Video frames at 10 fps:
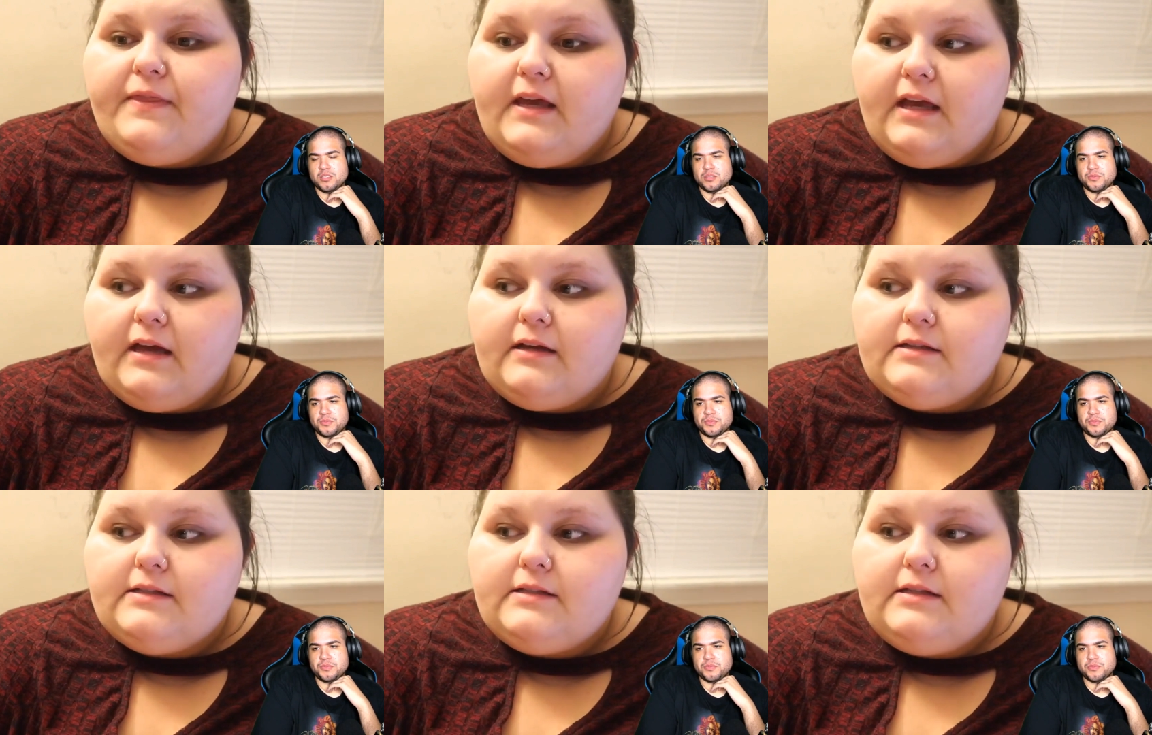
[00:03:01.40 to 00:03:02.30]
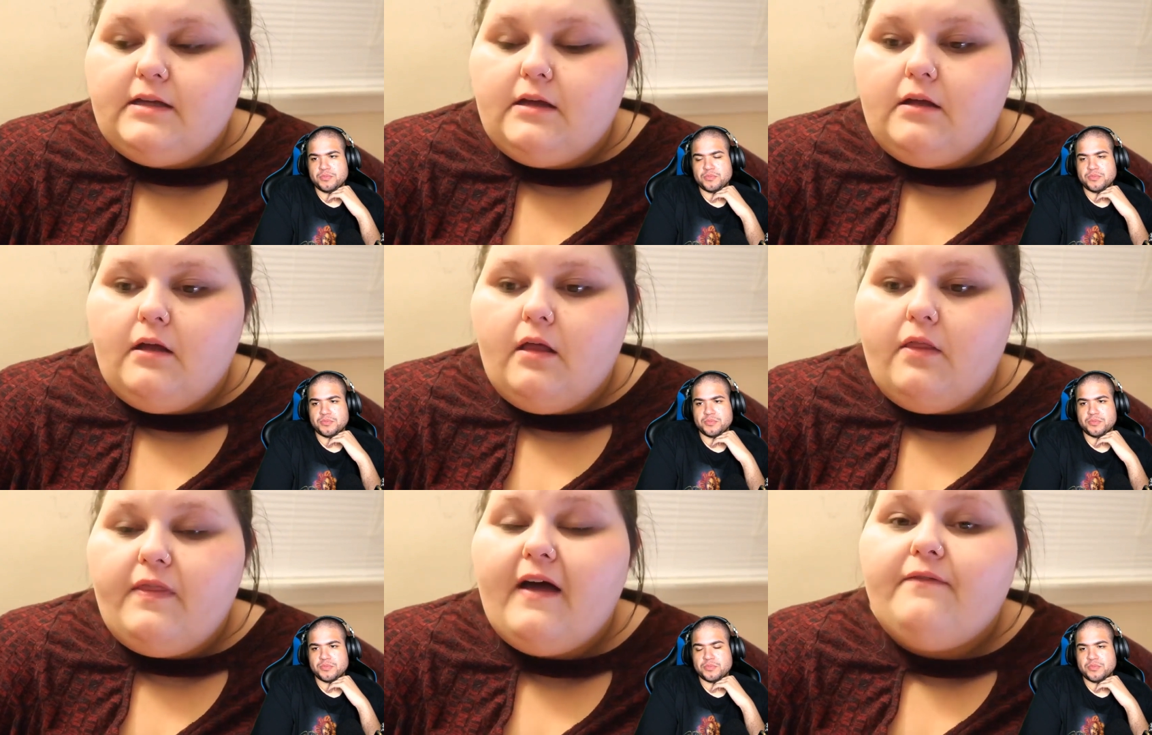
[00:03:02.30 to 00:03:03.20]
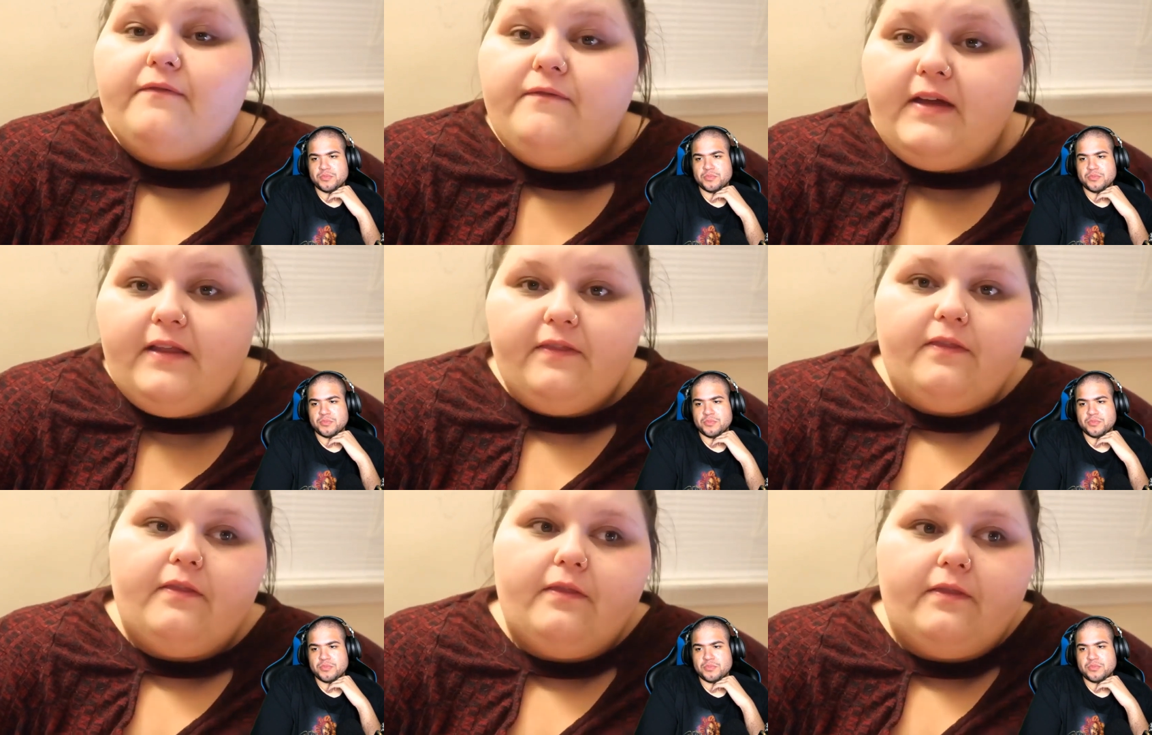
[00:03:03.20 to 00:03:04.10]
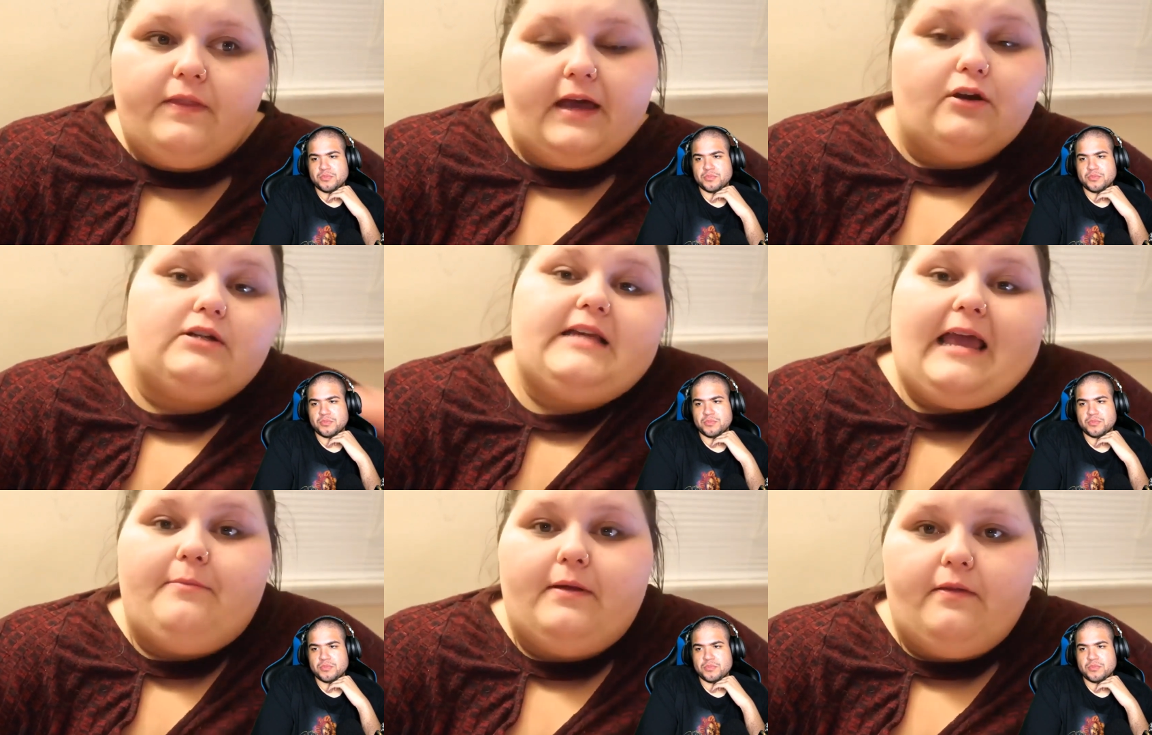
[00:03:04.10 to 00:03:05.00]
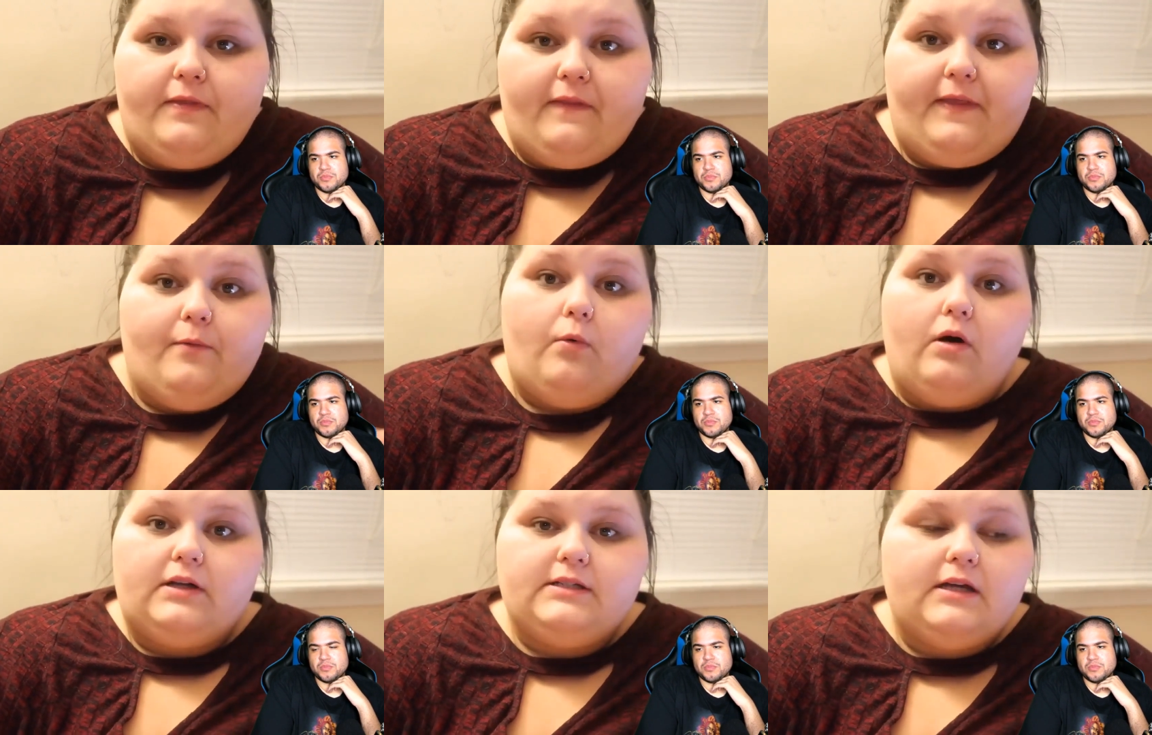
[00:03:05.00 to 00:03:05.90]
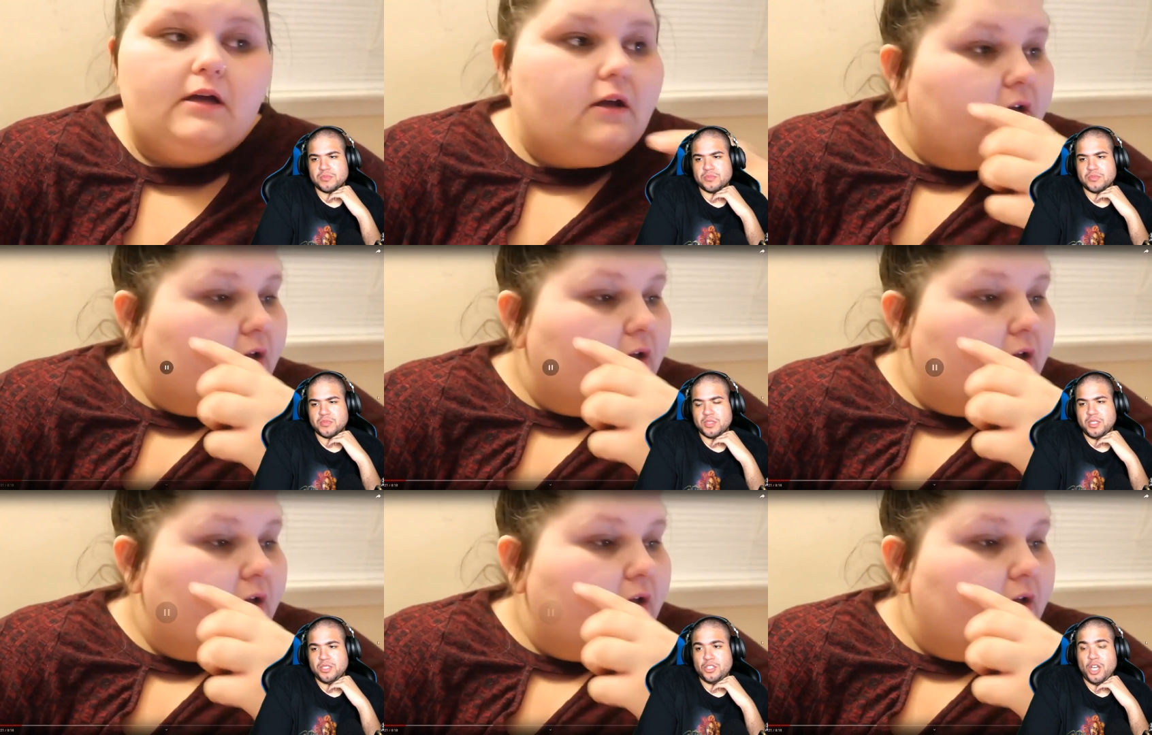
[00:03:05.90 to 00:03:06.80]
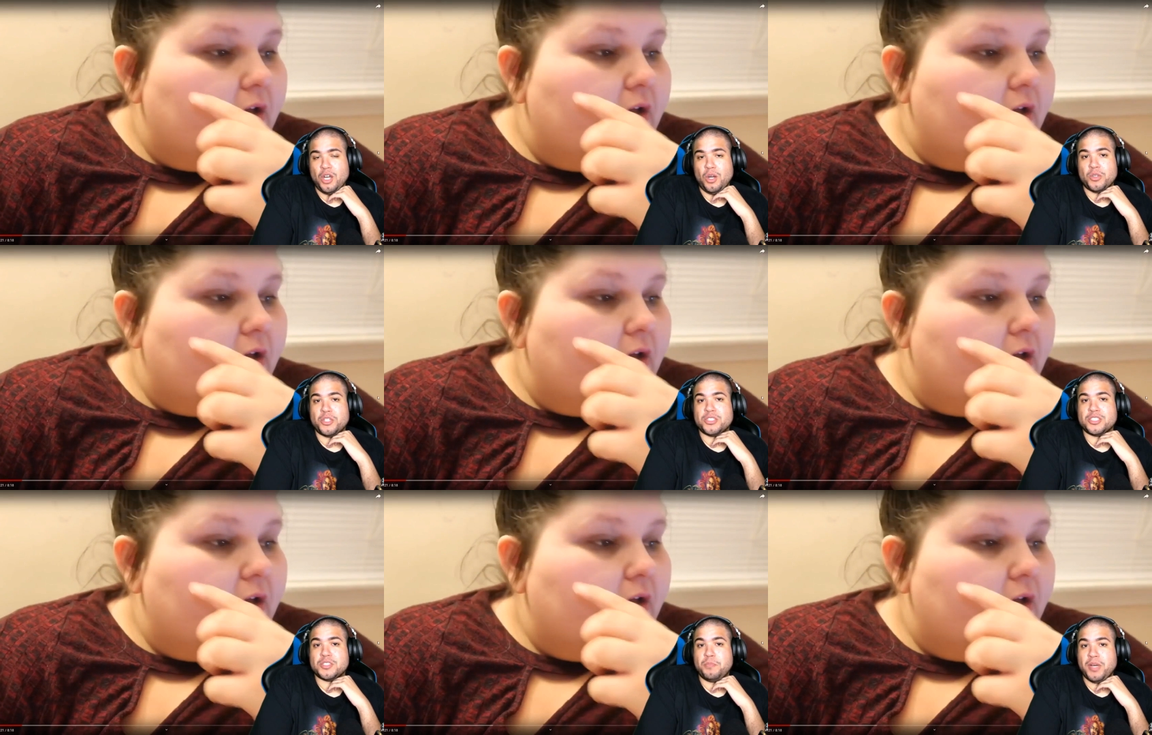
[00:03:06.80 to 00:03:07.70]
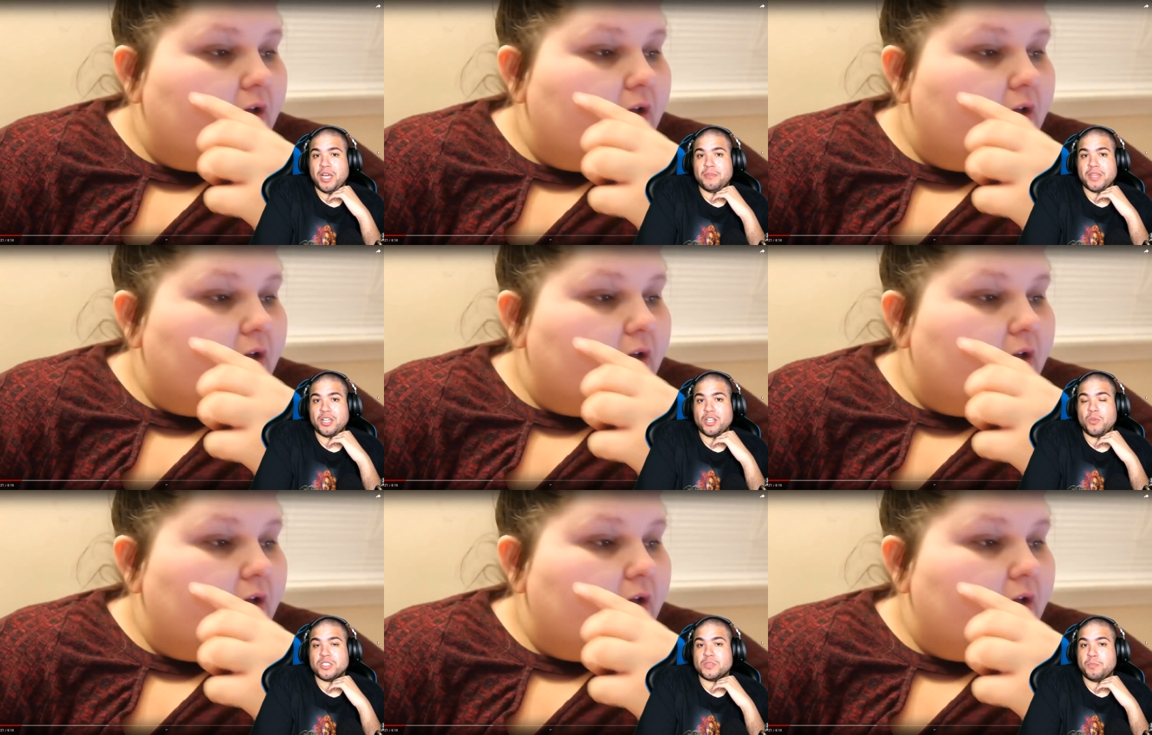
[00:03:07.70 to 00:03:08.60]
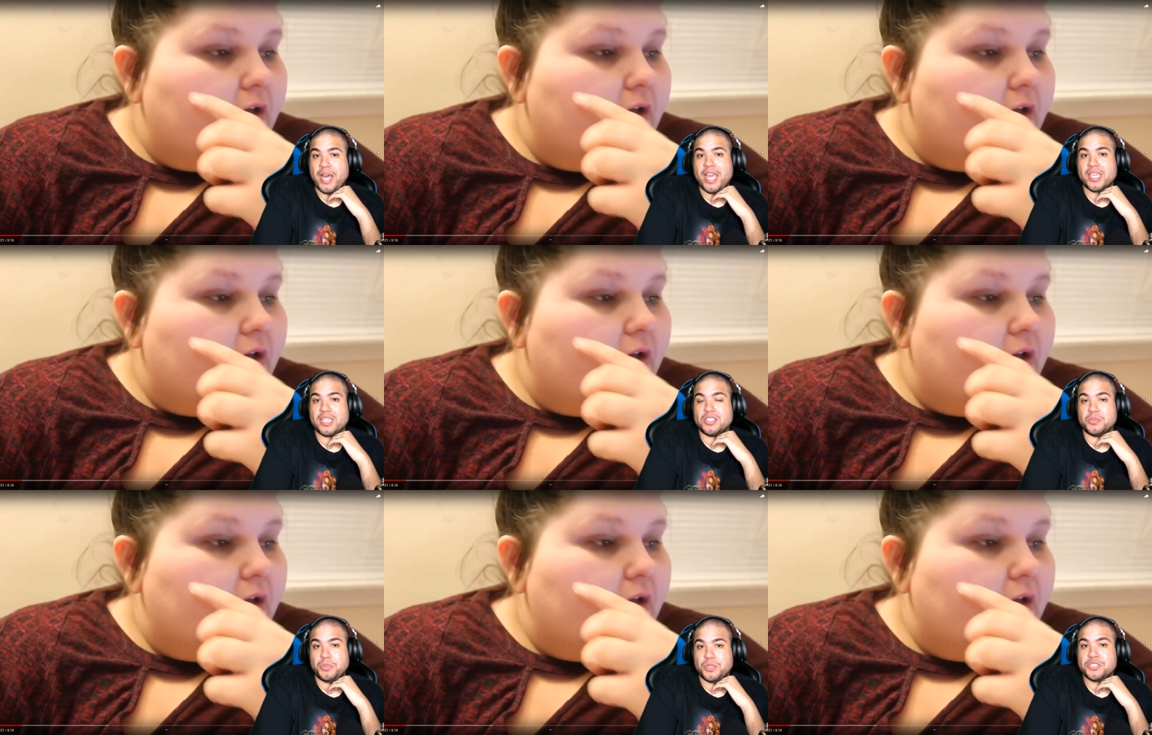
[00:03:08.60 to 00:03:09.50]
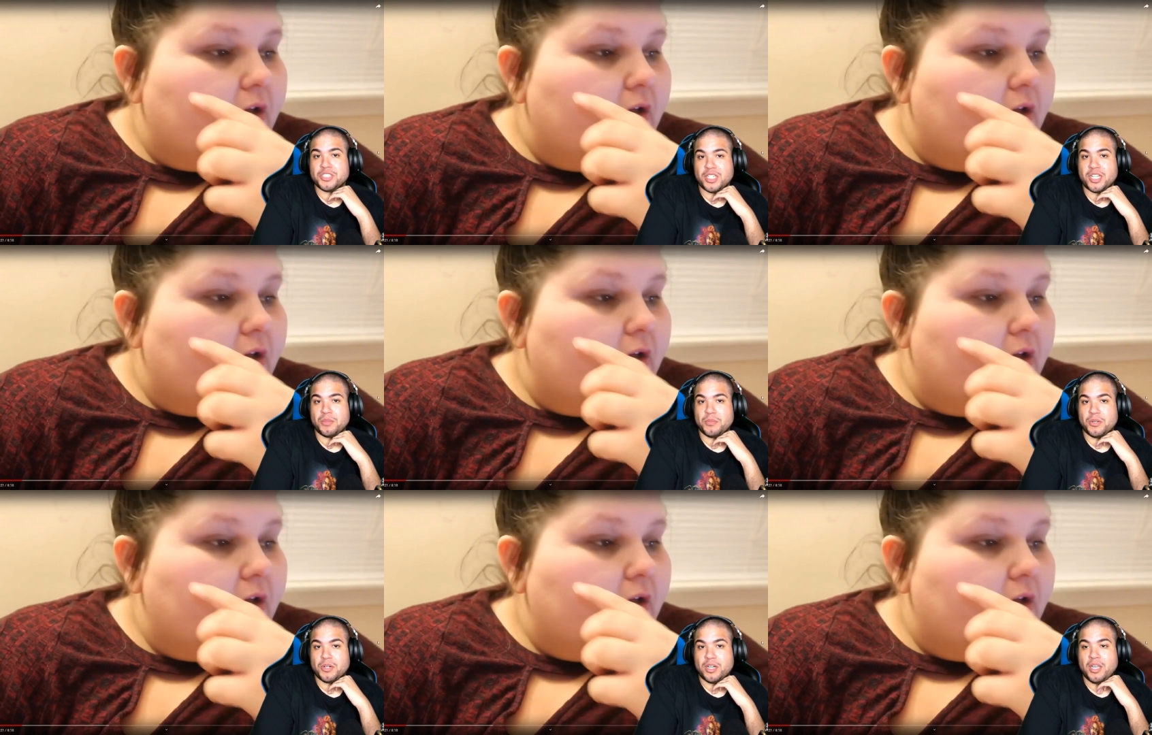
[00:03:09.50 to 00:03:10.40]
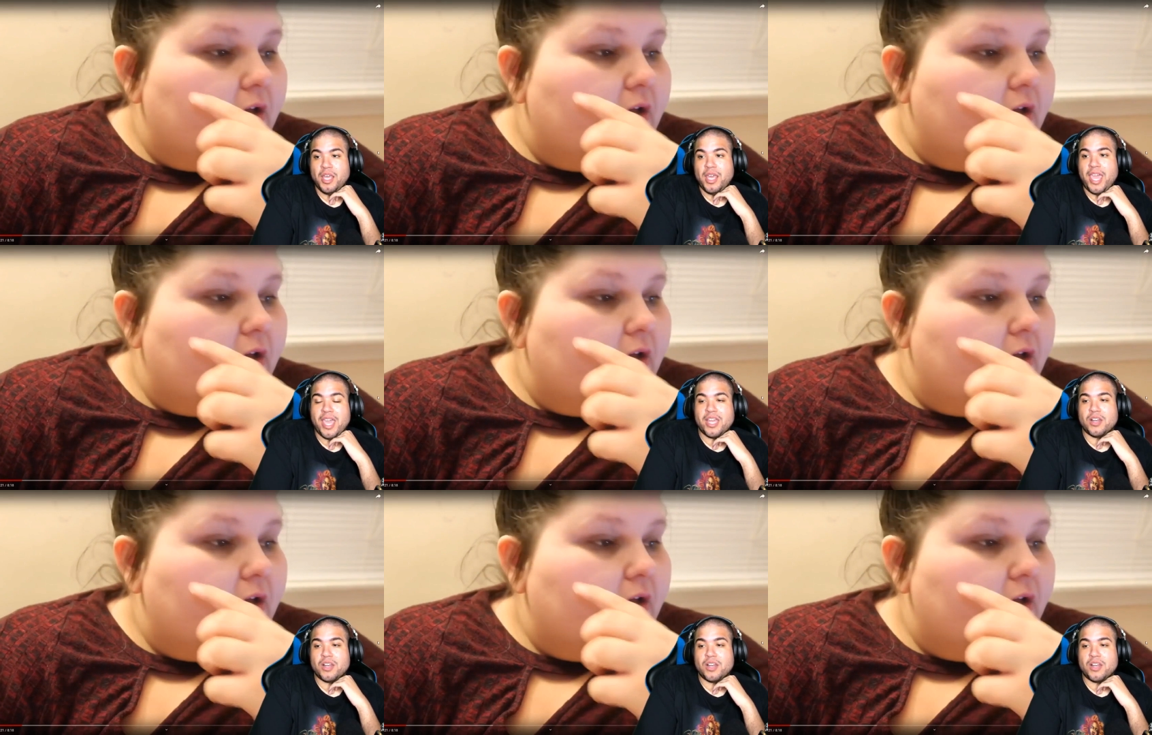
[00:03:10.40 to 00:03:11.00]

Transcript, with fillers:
Speaker 1: things that fit the entertainment
Speaker 2: that they want. No, you're just bummed that no one's buying into the bullshit anymore. And